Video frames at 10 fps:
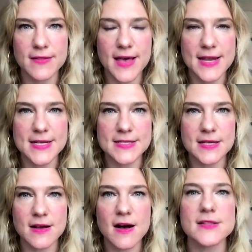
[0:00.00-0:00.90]
that
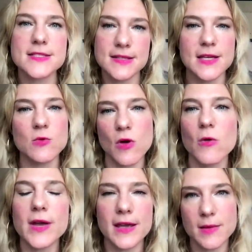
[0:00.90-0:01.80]
is constantly
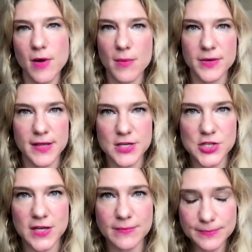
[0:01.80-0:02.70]
growing in
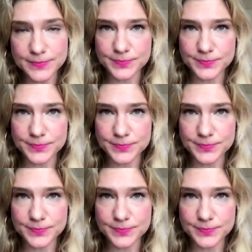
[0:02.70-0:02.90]
population